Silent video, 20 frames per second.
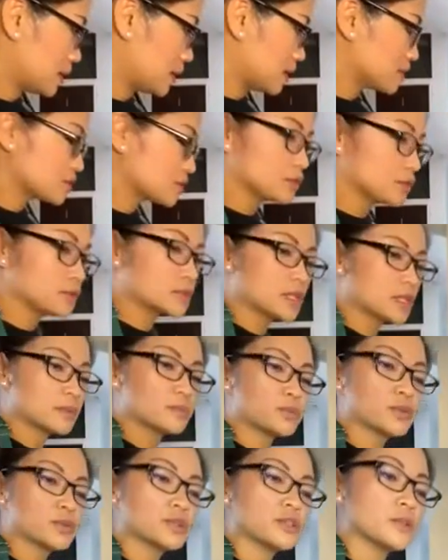So you can
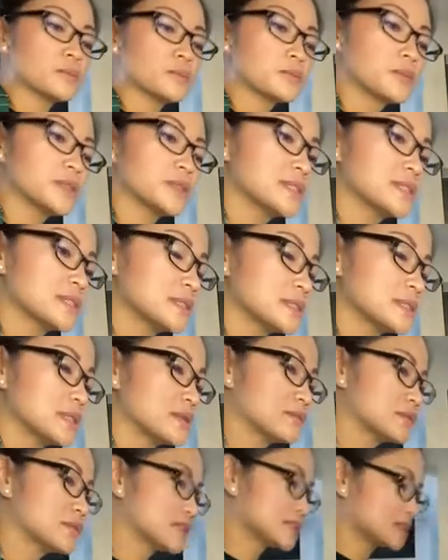put your
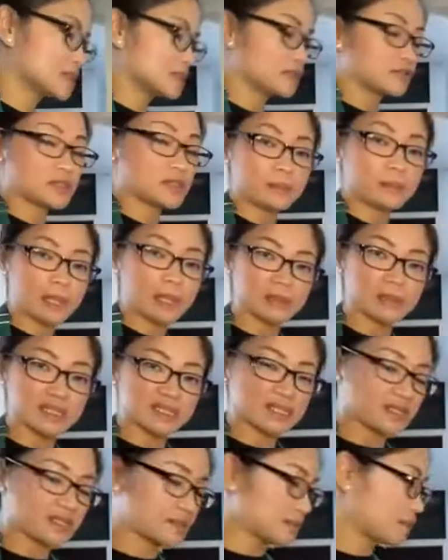reserve the parmesan
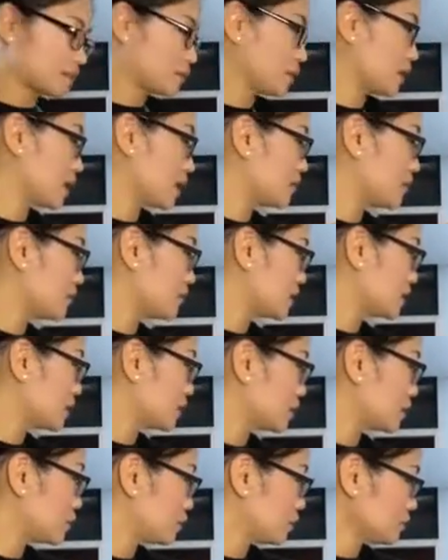that we have earlier
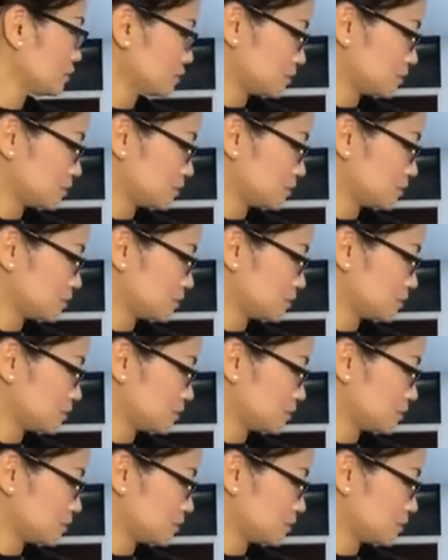on.